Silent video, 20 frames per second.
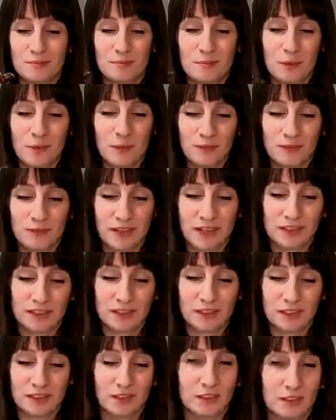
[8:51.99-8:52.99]
Perfect.
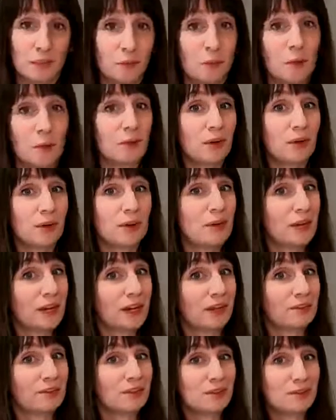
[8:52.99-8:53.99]
Remember, you can
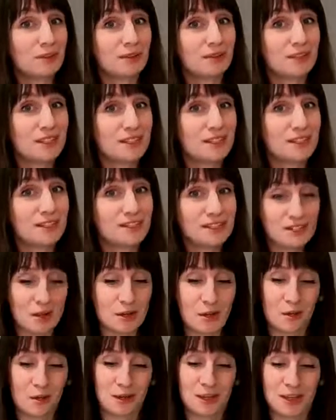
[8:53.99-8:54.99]
have 2 of these,
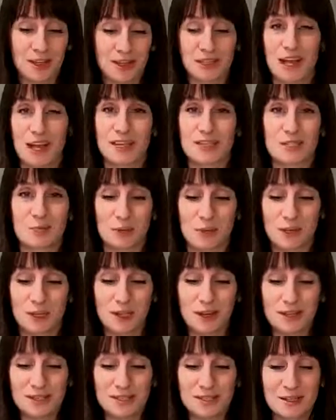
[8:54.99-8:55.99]
so that's pretty
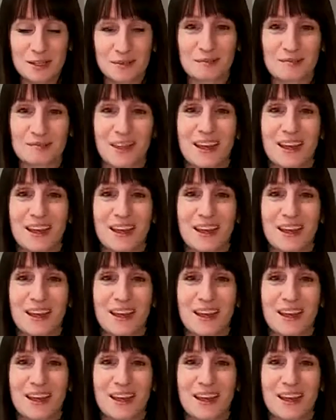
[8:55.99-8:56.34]
awesome.